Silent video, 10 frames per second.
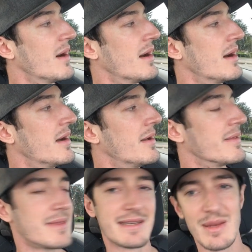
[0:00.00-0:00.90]
uh,
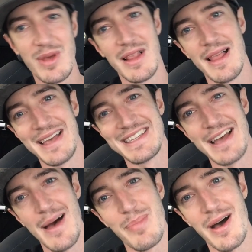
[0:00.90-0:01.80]
this is gonna be the last
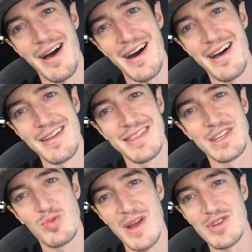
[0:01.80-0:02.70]
stop on
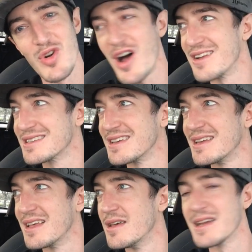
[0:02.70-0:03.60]
the Treasure
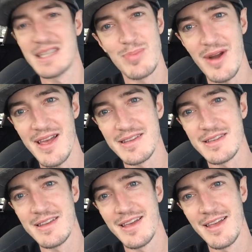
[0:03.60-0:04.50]
Hunting
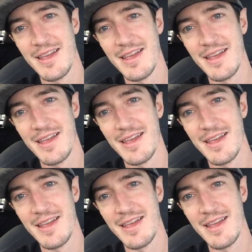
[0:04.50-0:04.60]
Express.